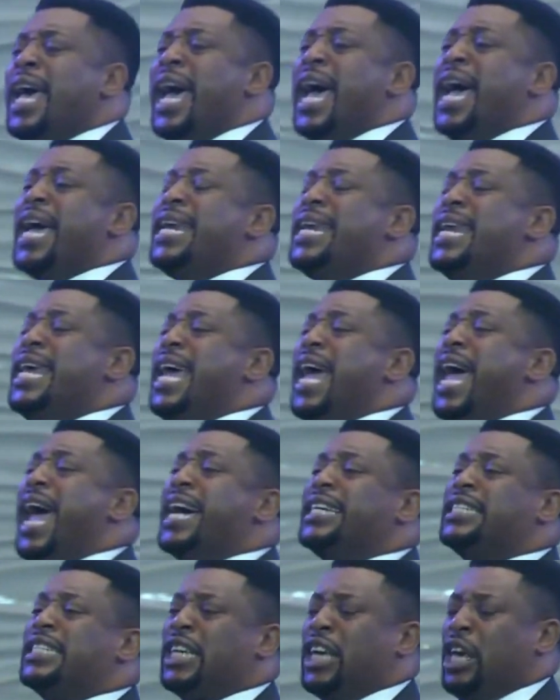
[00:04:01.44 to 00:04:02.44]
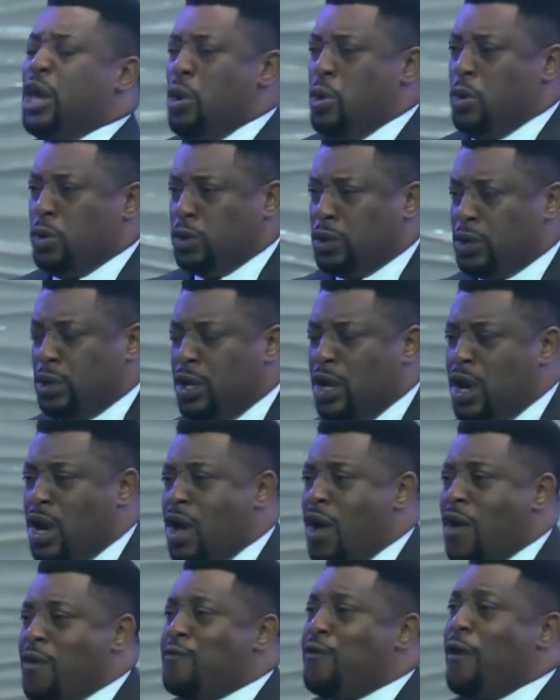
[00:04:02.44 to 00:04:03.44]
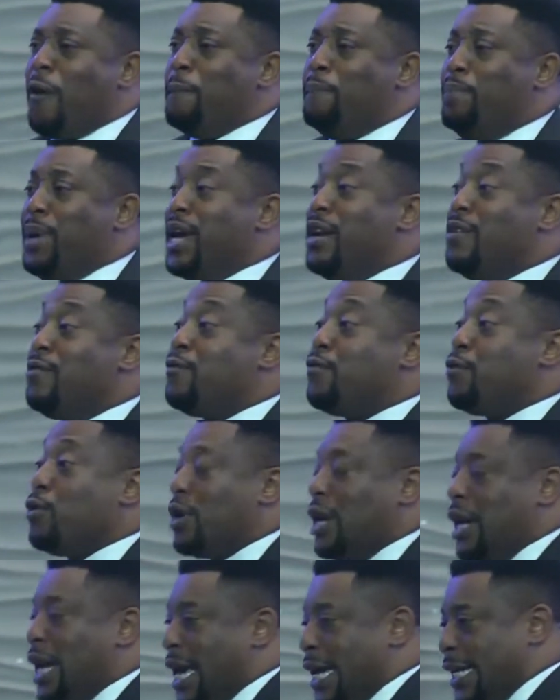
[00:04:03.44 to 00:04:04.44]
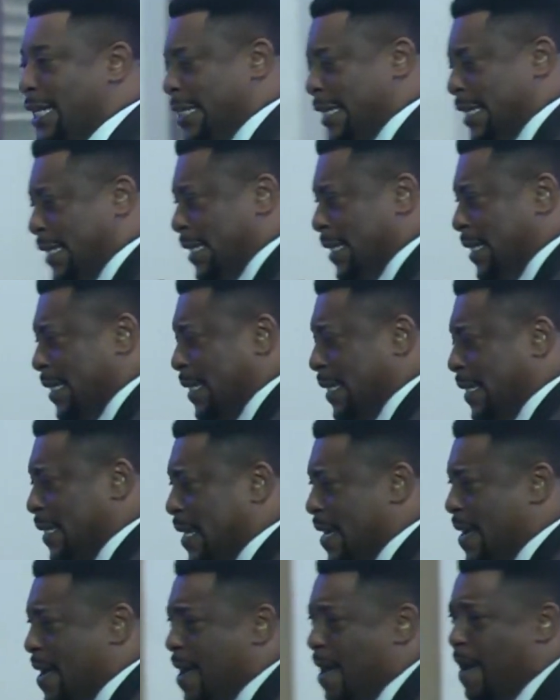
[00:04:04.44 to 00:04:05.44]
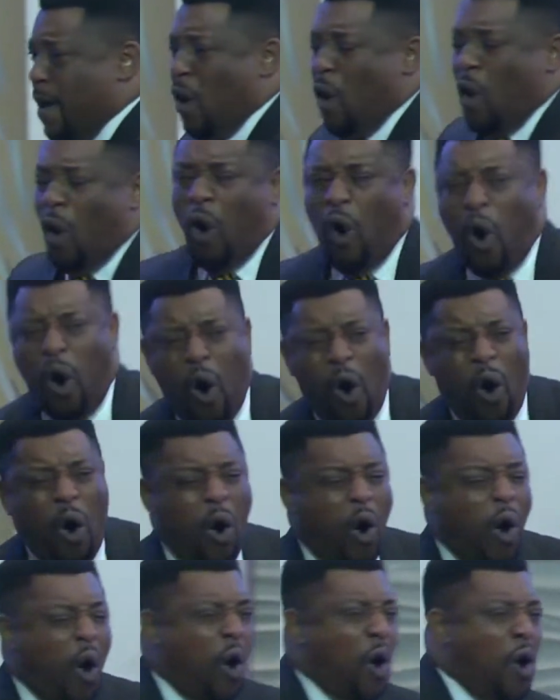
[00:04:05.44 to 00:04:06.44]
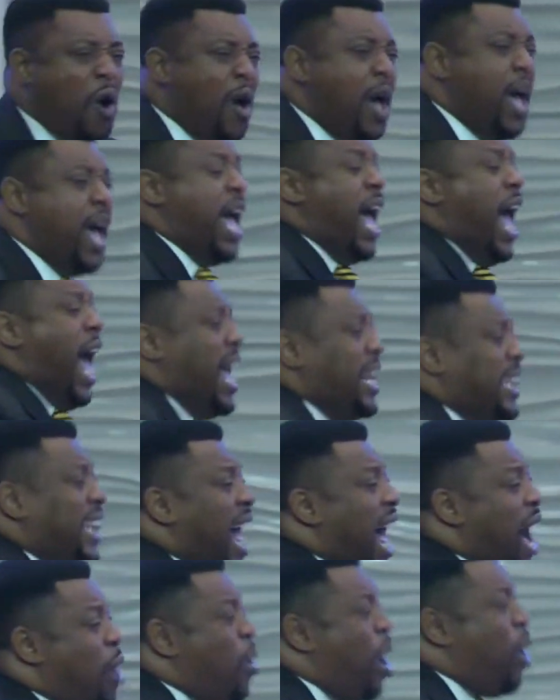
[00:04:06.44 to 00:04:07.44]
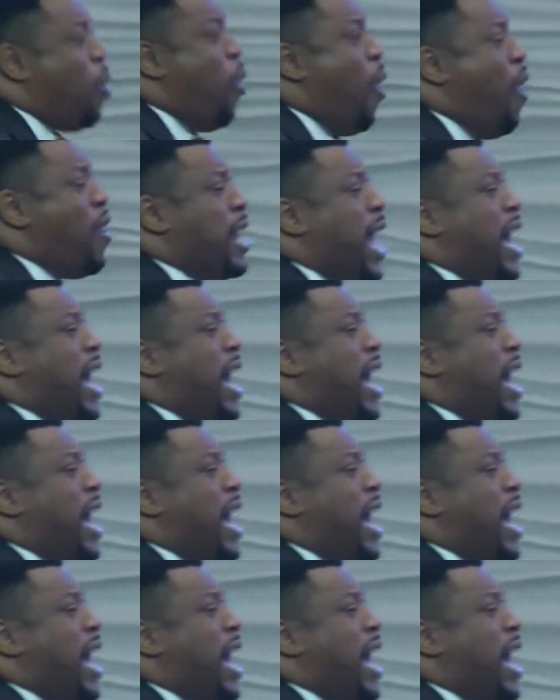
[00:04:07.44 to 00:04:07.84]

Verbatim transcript: any excuse for being fruitless. Oh, our world